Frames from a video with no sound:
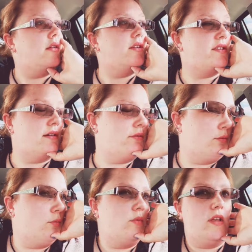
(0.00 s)

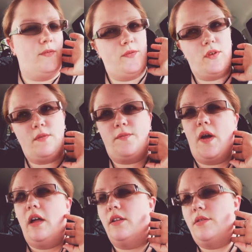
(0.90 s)
So, if you
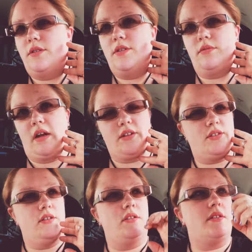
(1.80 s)
followed the
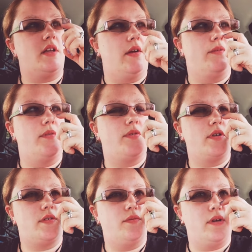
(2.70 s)
directions of the
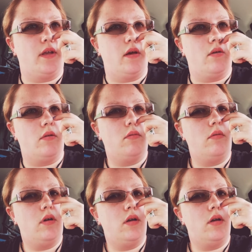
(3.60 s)
first video,